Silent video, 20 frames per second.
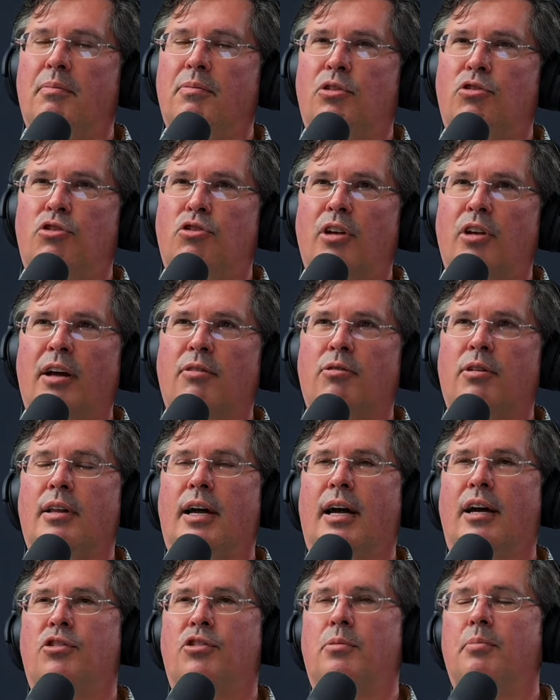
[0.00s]

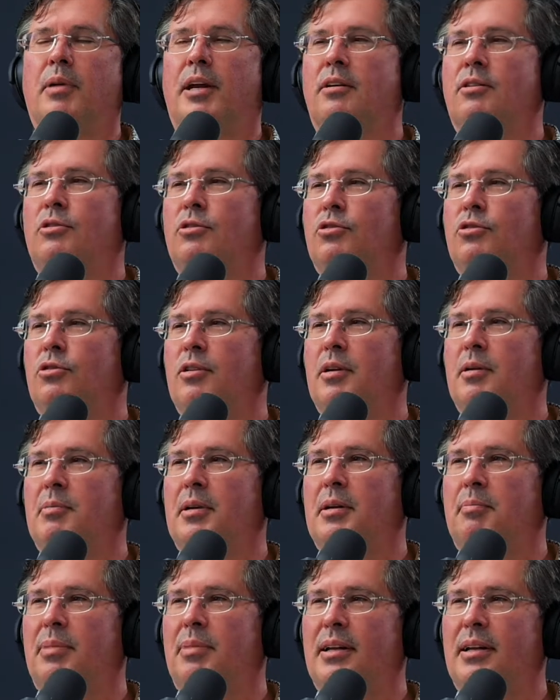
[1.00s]
generalized medical treatment,